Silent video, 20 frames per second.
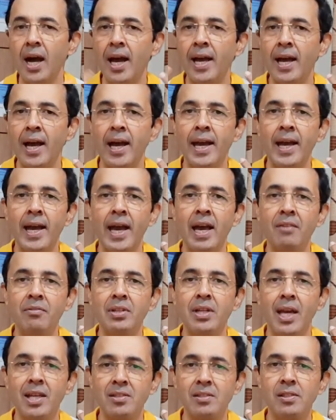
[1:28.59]
I have
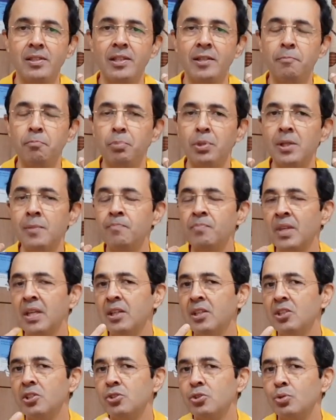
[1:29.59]
a natural dimple,
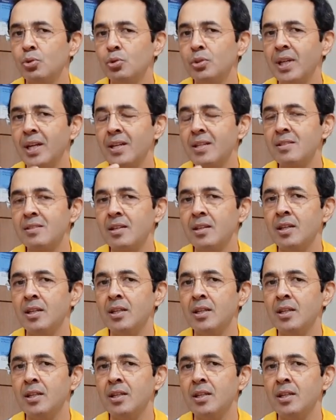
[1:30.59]
so that is